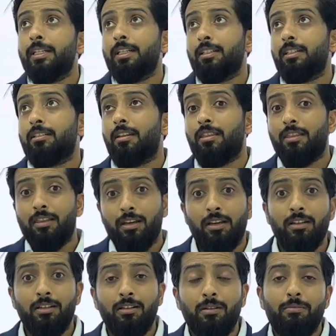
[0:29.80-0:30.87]
There's a
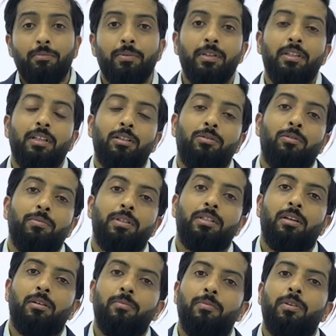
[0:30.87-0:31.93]
third company that's going to be
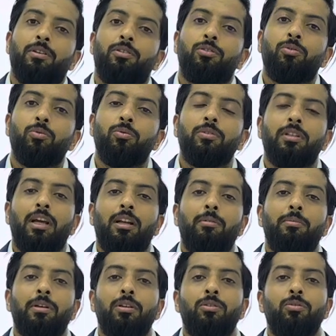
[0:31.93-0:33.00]
set up very soon. That'll
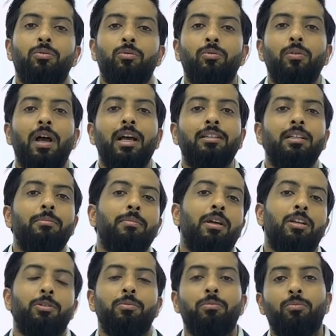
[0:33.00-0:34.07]
be into asset
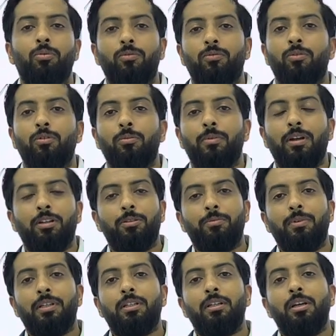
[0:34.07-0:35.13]
management, portfolio
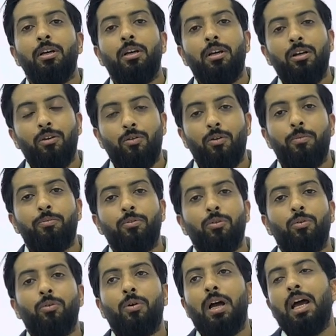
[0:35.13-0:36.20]
management,
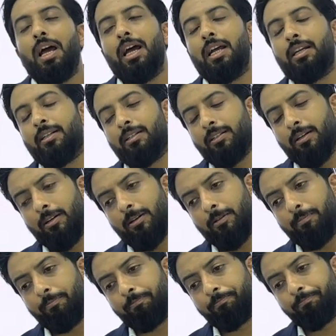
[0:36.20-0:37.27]
crypto, and
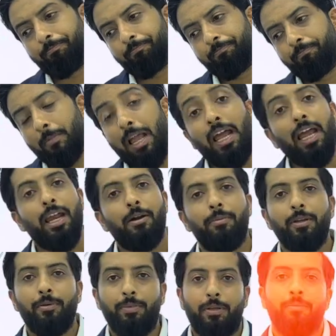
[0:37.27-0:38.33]
um, Airbnb.